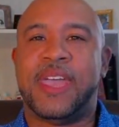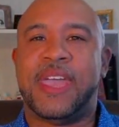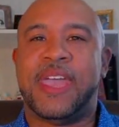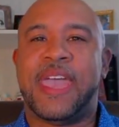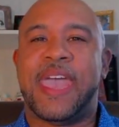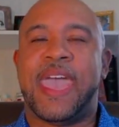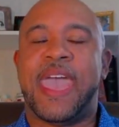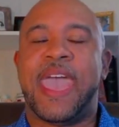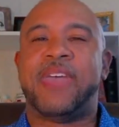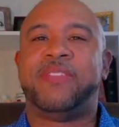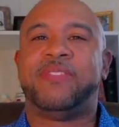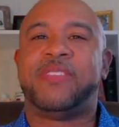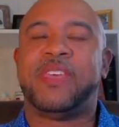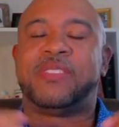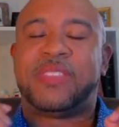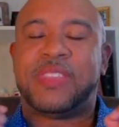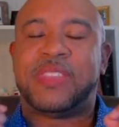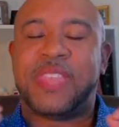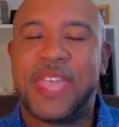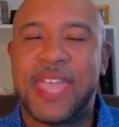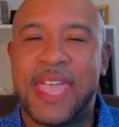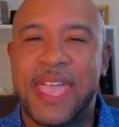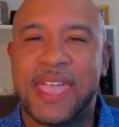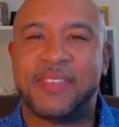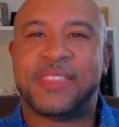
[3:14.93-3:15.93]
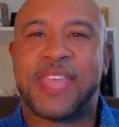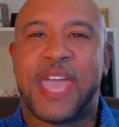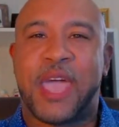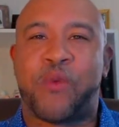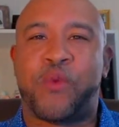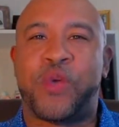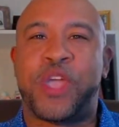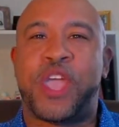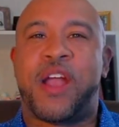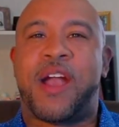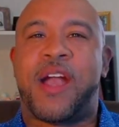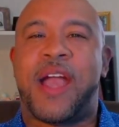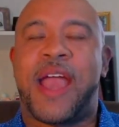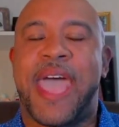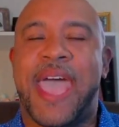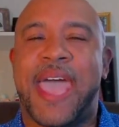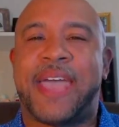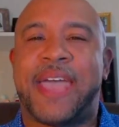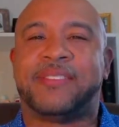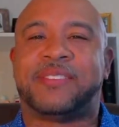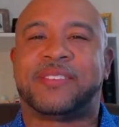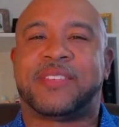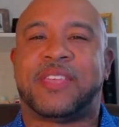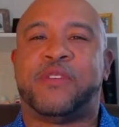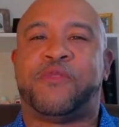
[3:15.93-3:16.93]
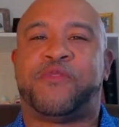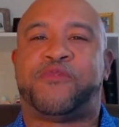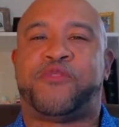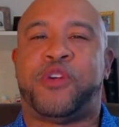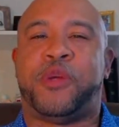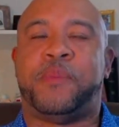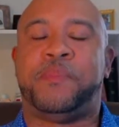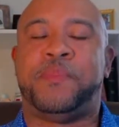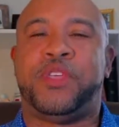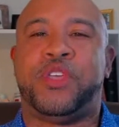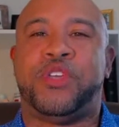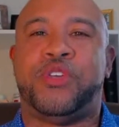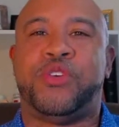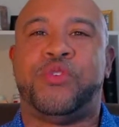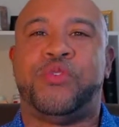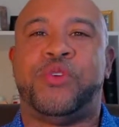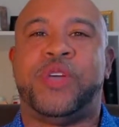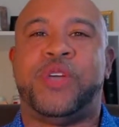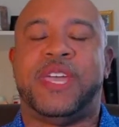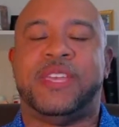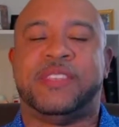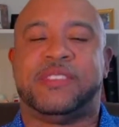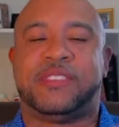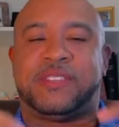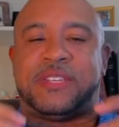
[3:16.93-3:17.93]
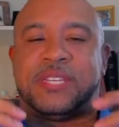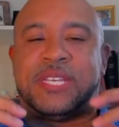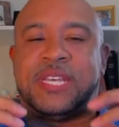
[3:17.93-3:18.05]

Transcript: asking from you is to lay aside